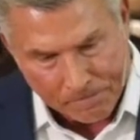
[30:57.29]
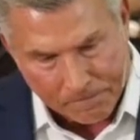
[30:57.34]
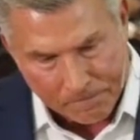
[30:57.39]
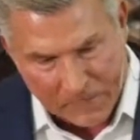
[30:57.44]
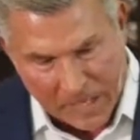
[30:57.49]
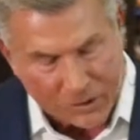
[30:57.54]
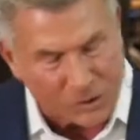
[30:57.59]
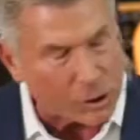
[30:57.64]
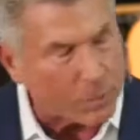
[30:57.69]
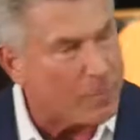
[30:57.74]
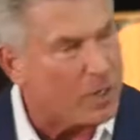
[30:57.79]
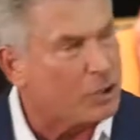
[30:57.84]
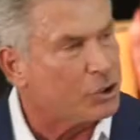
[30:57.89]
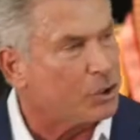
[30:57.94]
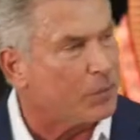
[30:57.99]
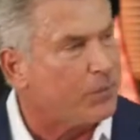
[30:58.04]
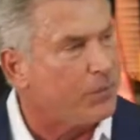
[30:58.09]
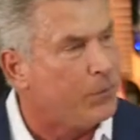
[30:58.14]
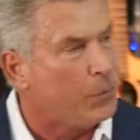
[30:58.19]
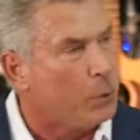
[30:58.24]
Not so much
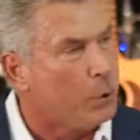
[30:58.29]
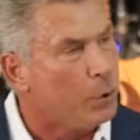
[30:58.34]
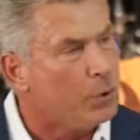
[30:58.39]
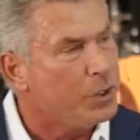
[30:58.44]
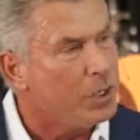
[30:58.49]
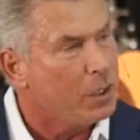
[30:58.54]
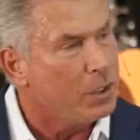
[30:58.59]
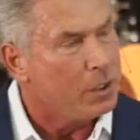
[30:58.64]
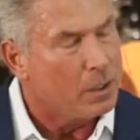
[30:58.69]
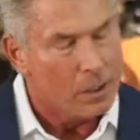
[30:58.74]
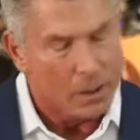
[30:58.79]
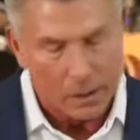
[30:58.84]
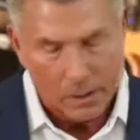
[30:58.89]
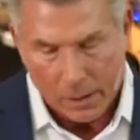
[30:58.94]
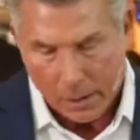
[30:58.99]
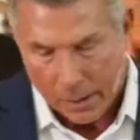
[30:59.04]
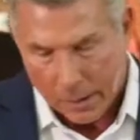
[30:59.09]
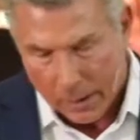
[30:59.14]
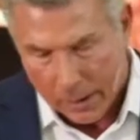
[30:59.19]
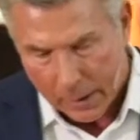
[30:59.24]
of food,
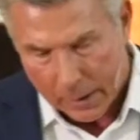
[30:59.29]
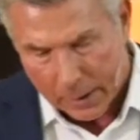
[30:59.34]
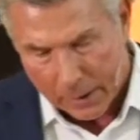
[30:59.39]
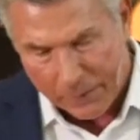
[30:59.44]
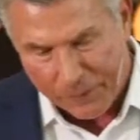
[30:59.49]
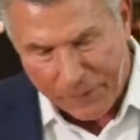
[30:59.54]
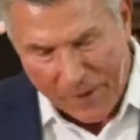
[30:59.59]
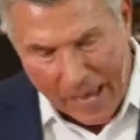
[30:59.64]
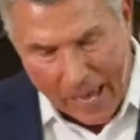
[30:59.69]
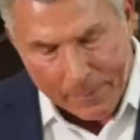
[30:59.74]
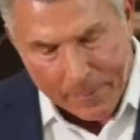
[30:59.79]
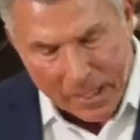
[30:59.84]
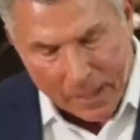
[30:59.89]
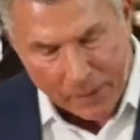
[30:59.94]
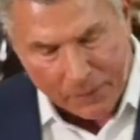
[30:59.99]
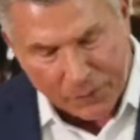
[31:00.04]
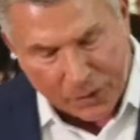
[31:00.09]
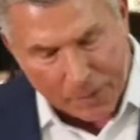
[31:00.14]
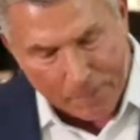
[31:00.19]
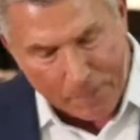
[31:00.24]
a famine
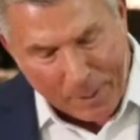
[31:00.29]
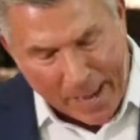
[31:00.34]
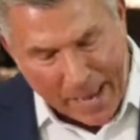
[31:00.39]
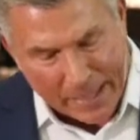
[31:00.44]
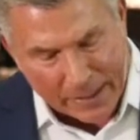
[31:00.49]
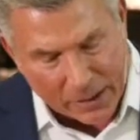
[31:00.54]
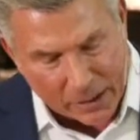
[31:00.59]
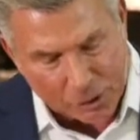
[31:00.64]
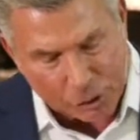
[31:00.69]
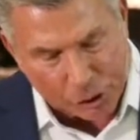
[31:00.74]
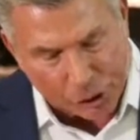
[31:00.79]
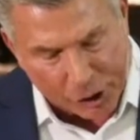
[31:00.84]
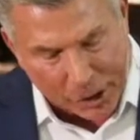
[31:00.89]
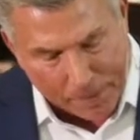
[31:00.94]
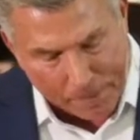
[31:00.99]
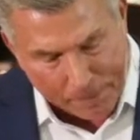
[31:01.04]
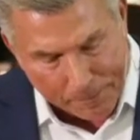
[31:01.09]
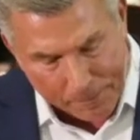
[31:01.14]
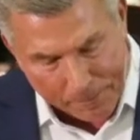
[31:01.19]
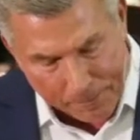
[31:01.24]
of companionship,